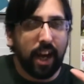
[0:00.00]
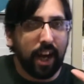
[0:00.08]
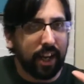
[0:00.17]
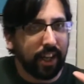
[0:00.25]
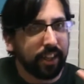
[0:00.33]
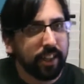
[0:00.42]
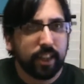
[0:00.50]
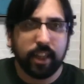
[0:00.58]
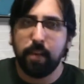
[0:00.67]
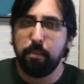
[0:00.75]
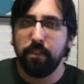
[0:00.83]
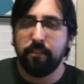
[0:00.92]
and I did a
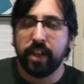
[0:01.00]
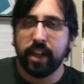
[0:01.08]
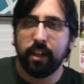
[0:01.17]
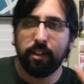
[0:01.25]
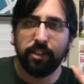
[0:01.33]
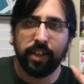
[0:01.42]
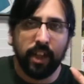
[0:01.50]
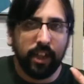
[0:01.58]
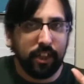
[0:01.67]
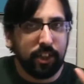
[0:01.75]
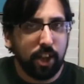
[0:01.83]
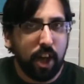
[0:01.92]
couple of videos
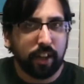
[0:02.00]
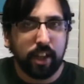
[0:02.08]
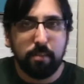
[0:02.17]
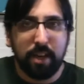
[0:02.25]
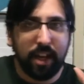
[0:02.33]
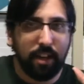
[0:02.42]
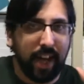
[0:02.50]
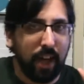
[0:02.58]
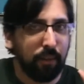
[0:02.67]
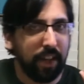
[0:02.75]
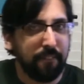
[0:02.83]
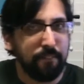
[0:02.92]
talking about
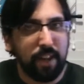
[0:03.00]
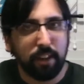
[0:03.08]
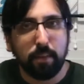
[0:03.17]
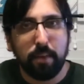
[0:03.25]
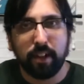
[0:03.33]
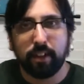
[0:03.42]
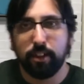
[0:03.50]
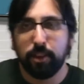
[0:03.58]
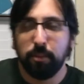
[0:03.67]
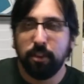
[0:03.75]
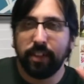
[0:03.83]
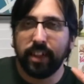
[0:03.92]
how I felt about those
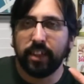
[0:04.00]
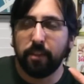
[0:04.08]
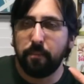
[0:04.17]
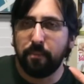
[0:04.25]
movies,